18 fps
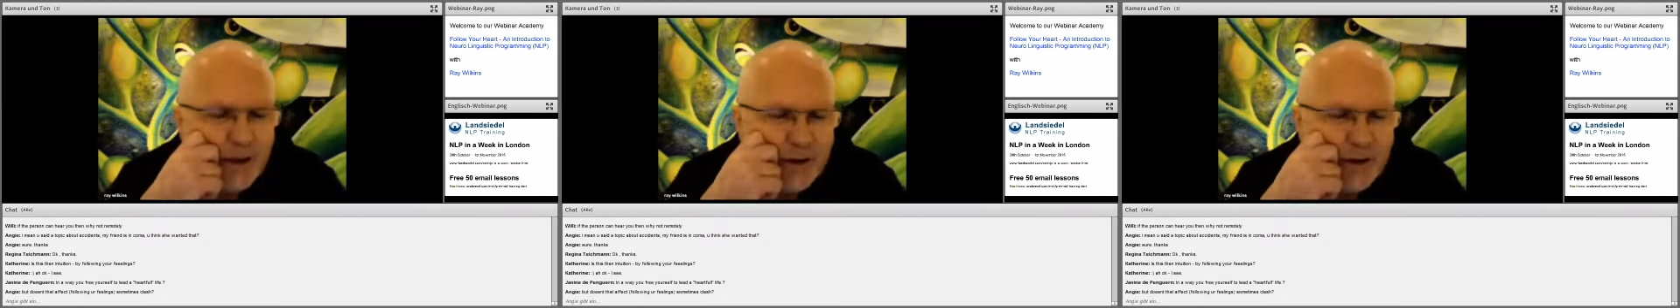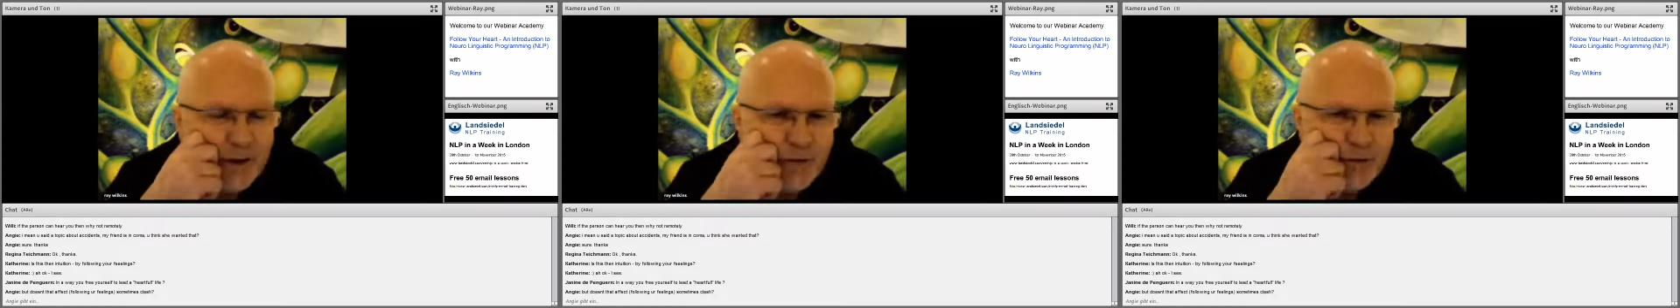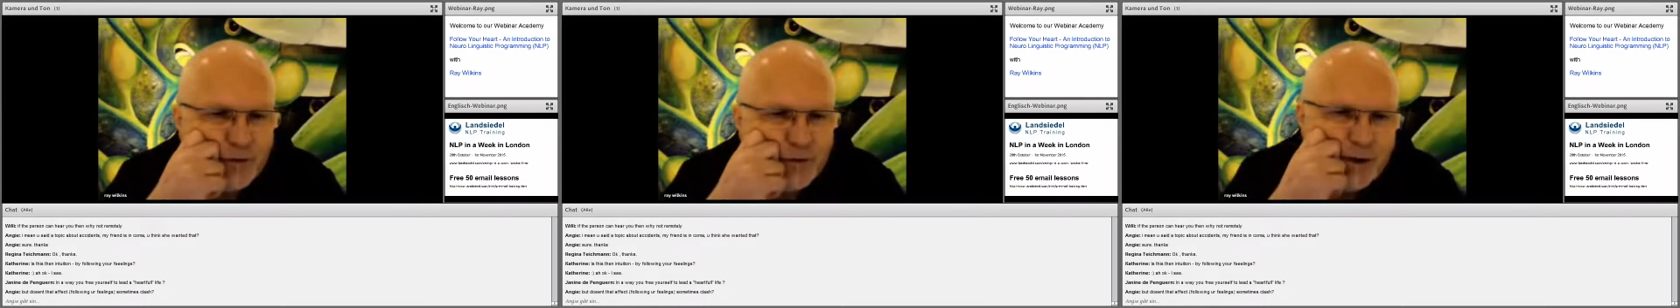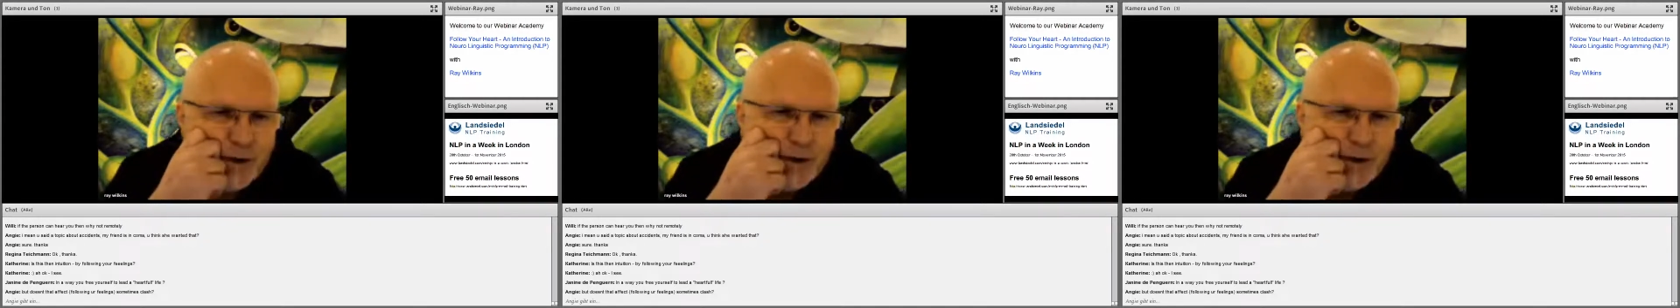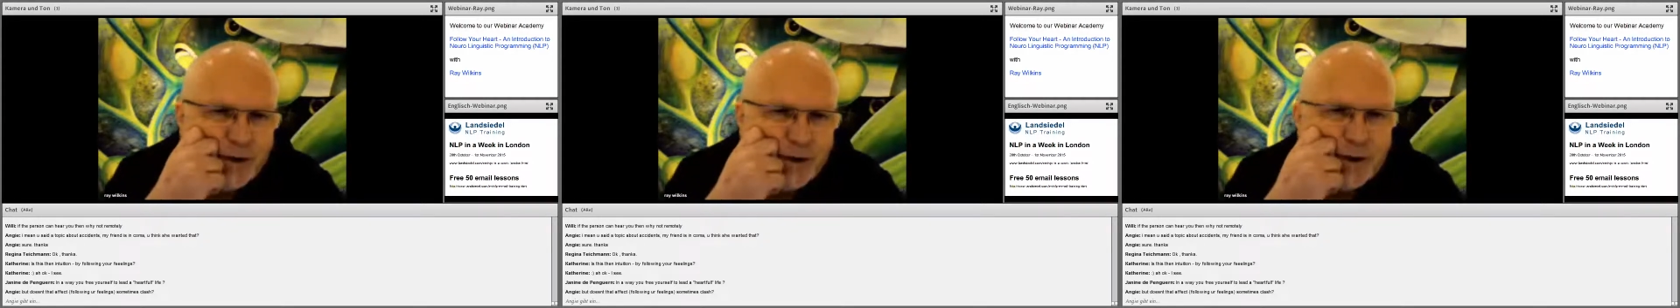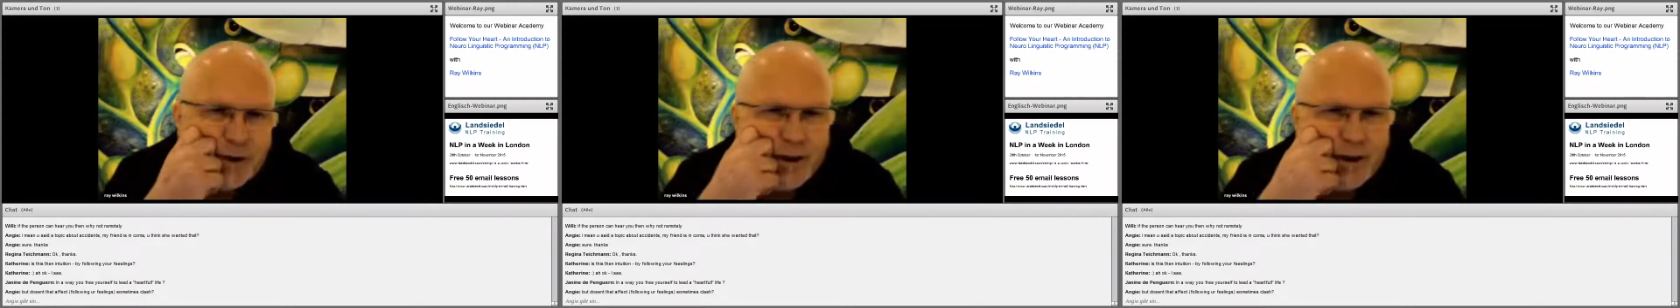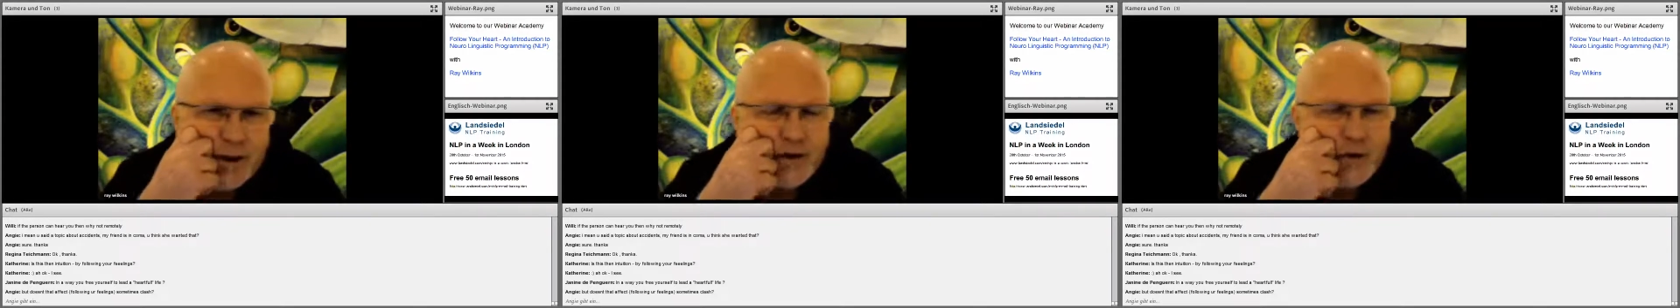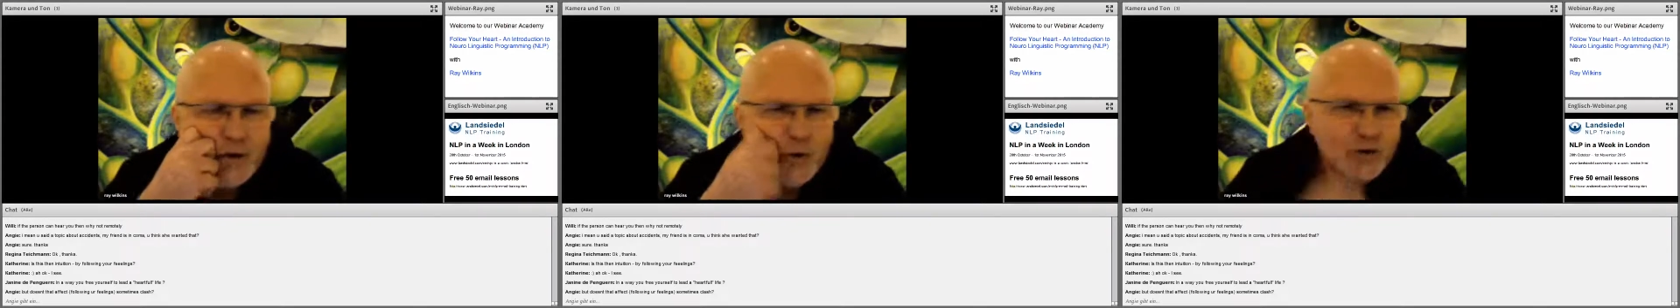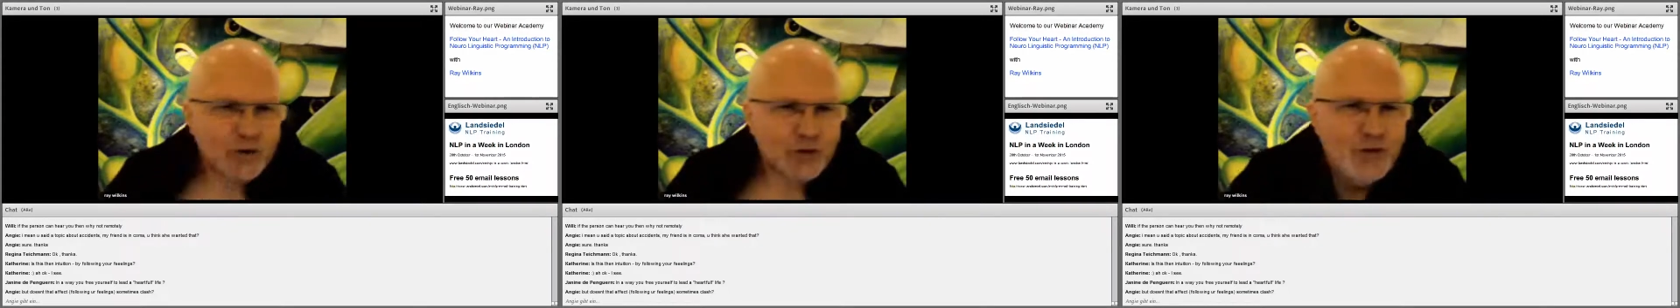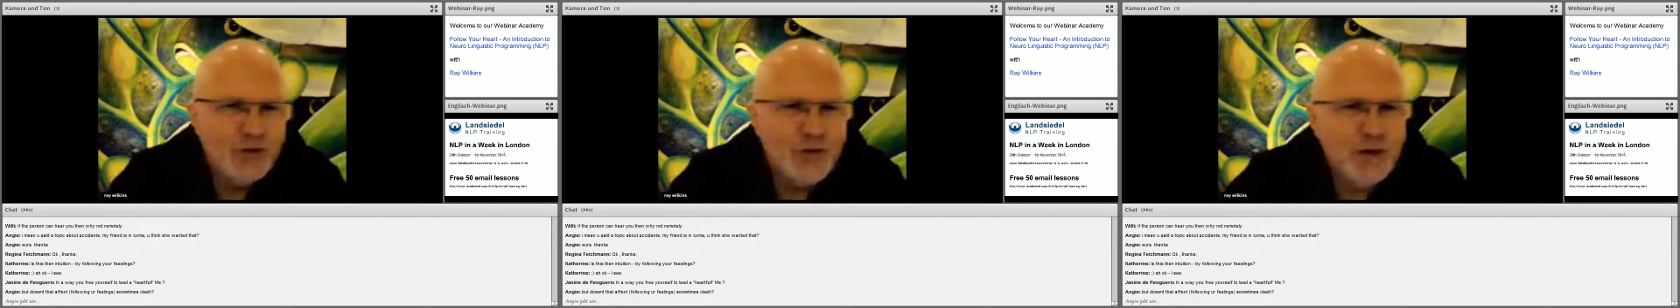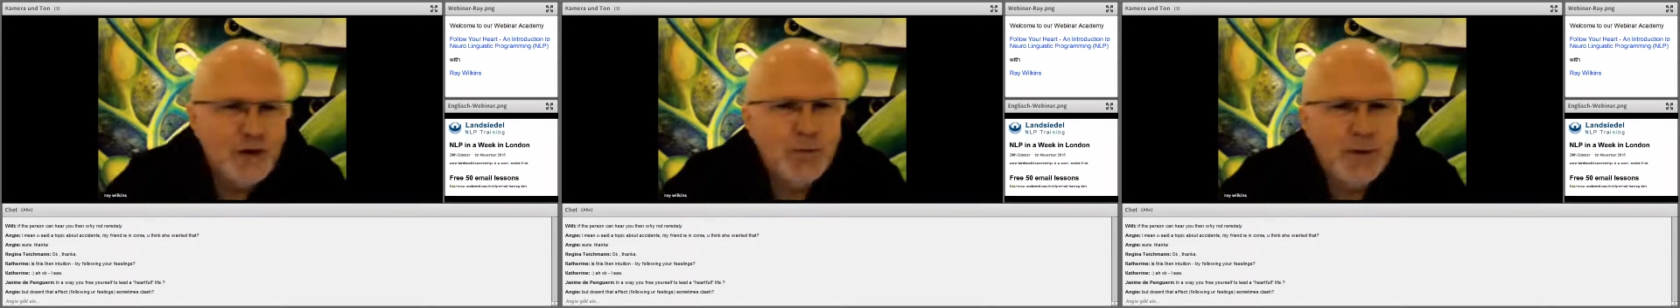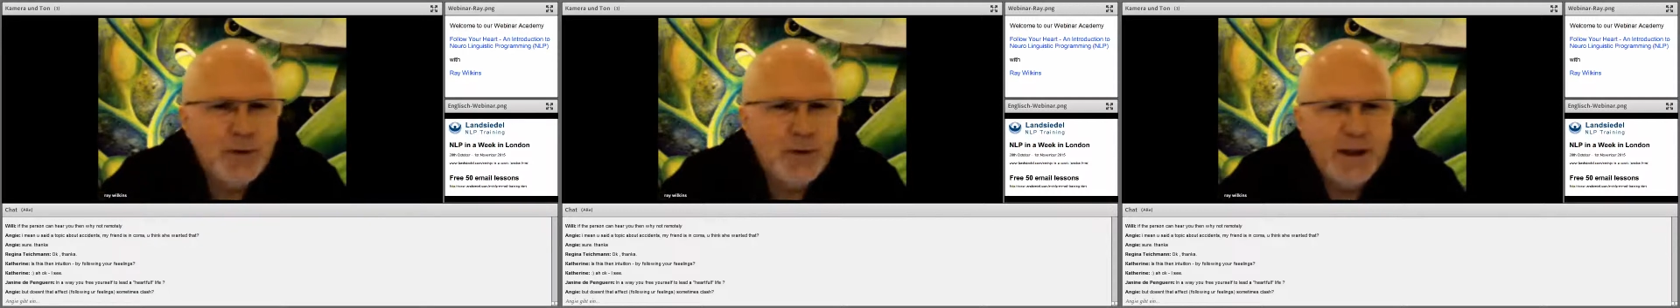Is there any questions
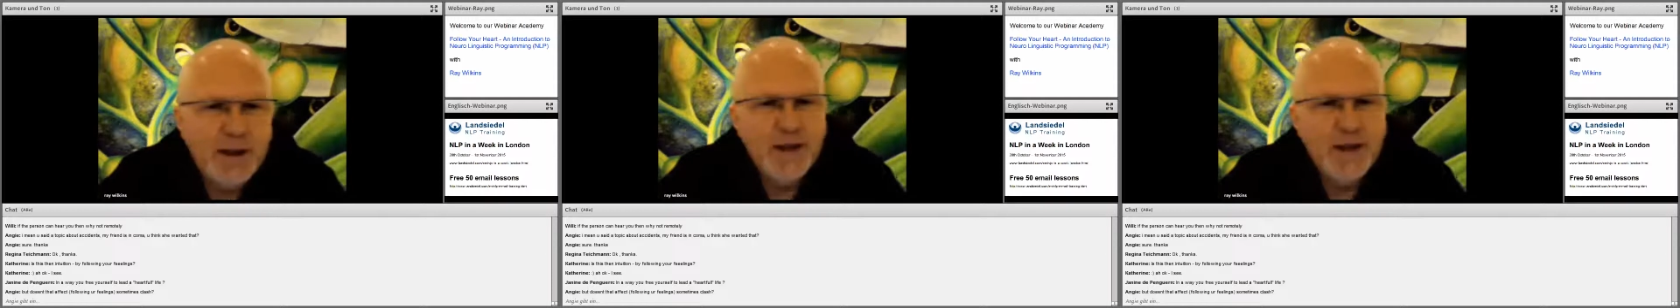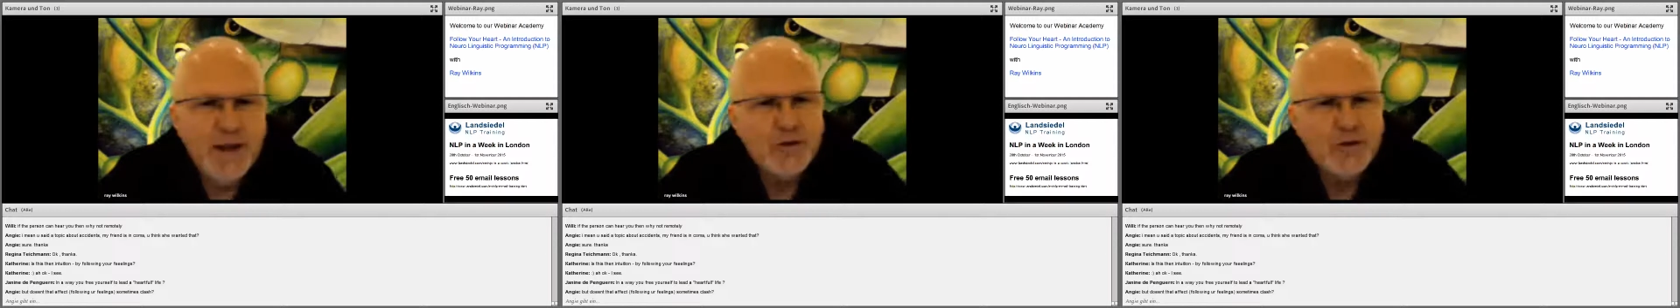anybody has,